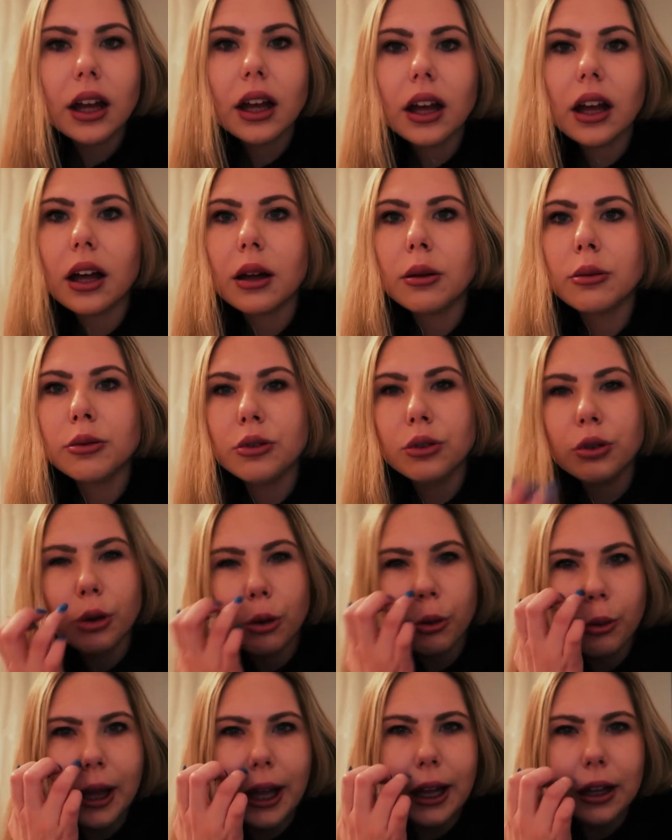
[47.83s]
um,
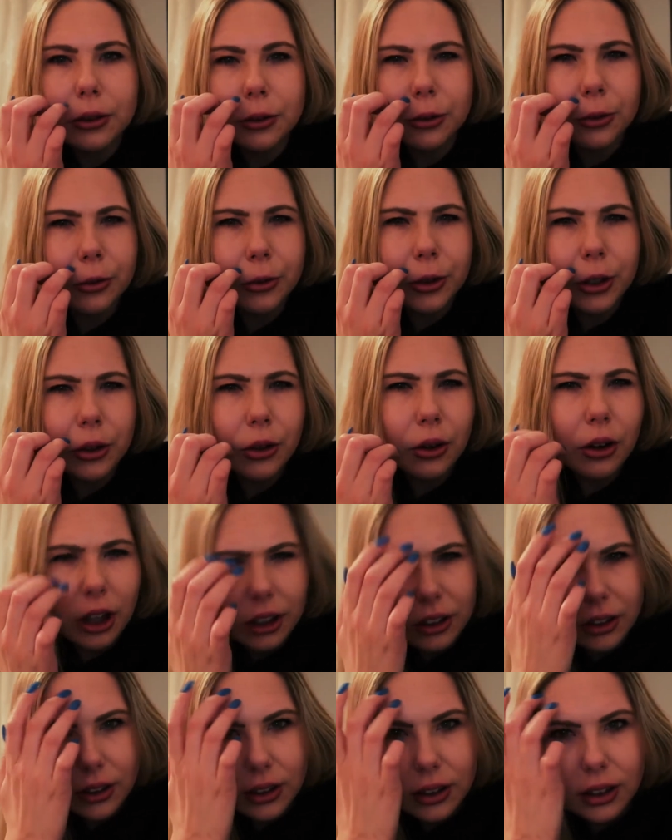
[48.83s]
to
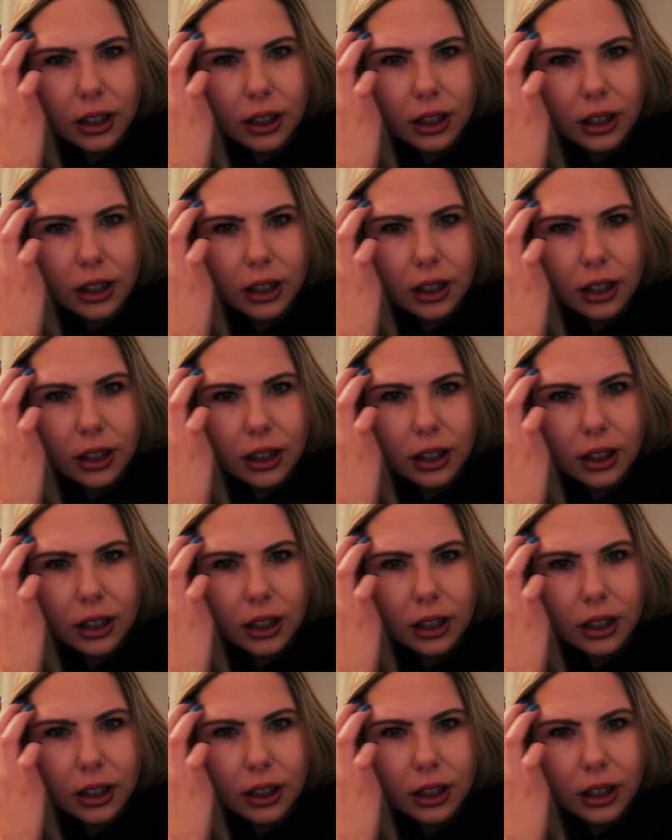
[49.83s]
Wellfjord.